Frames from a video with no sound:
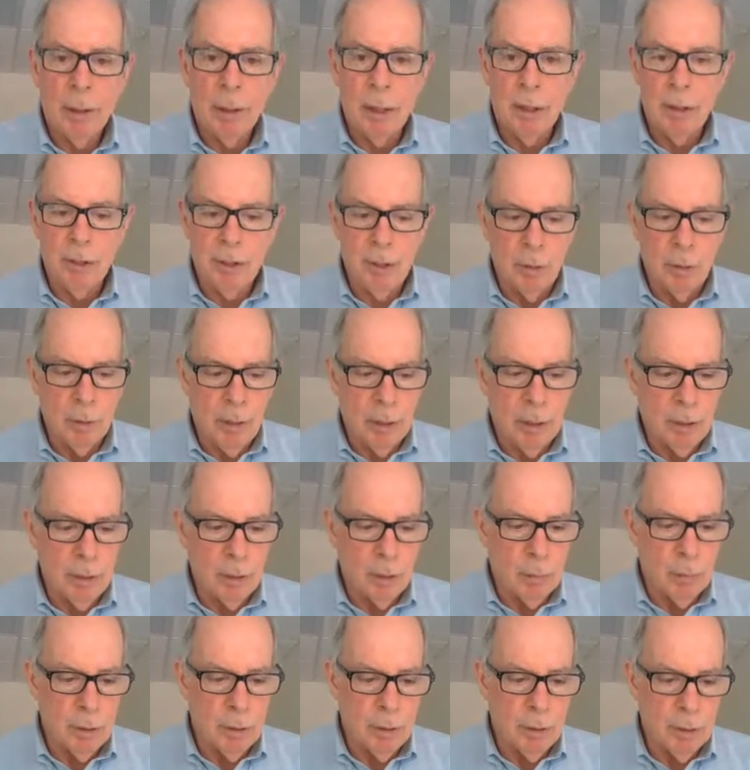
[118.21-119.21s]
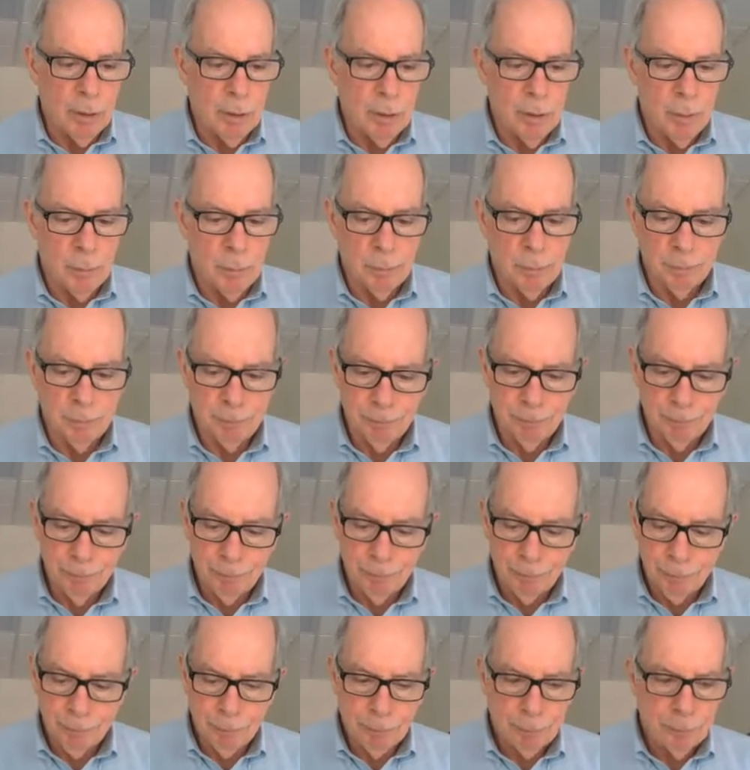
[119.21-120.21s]
can still get increases.
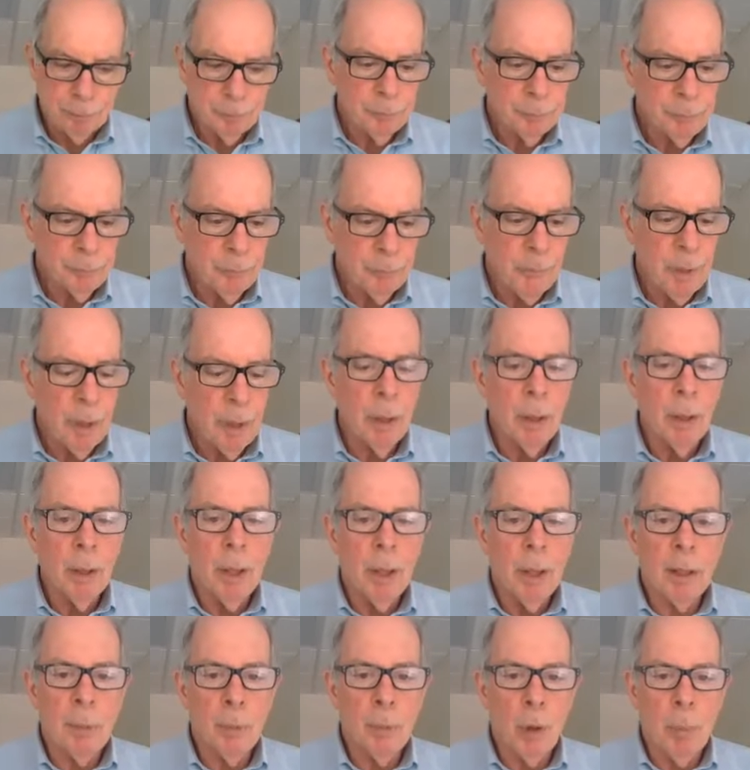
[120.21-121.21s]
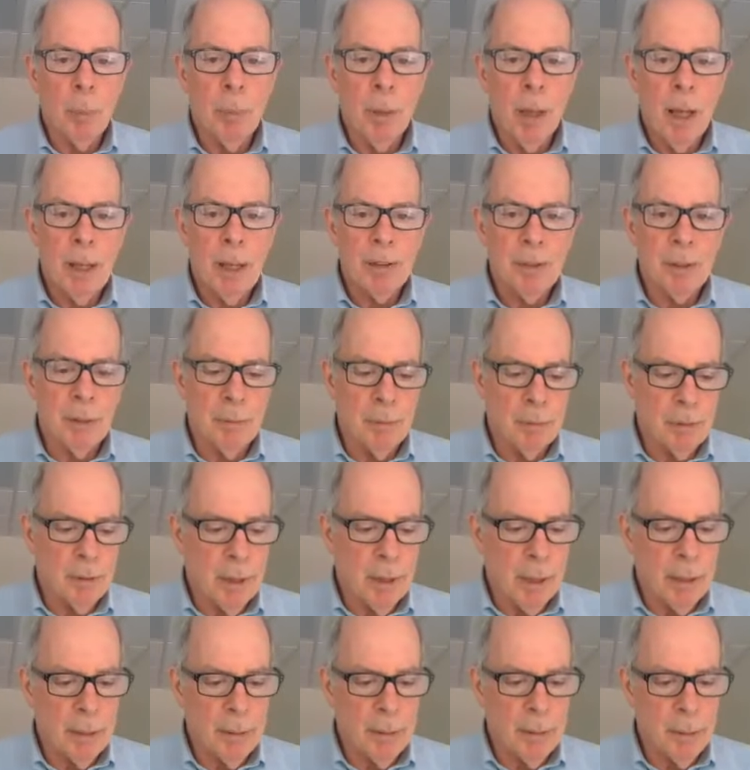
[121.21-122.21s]
On the more positive
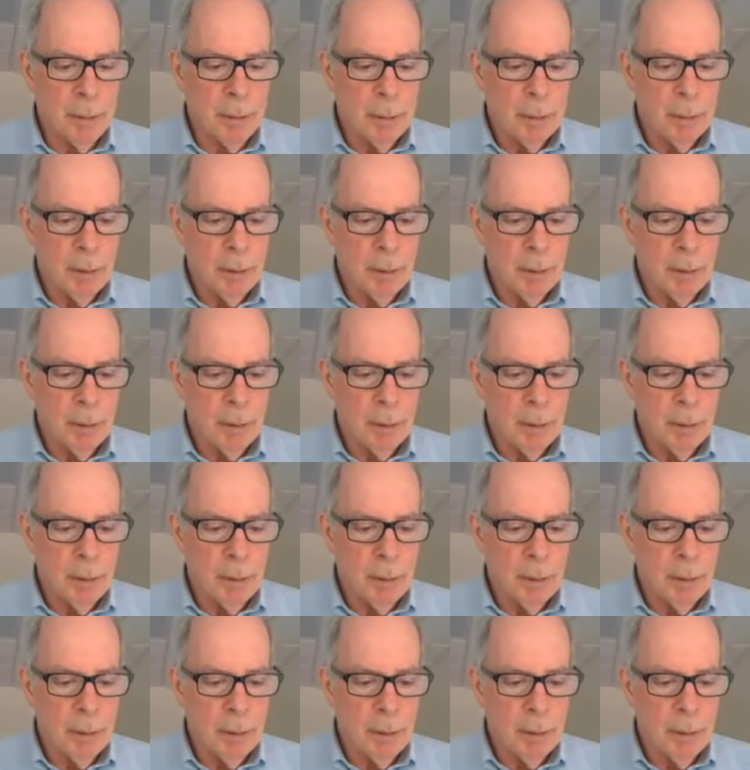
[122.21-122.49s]
side,